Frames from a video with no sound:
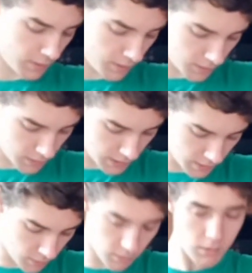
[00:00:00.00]
And
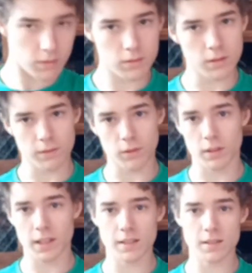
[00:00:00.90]
now I've got a
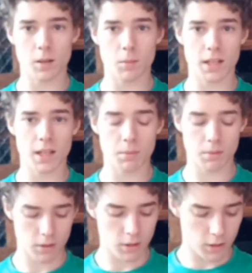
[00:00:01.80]
cat sat on my lap
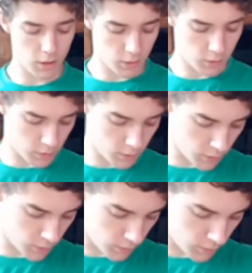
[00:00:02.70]

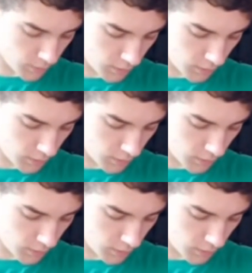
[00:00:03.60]
who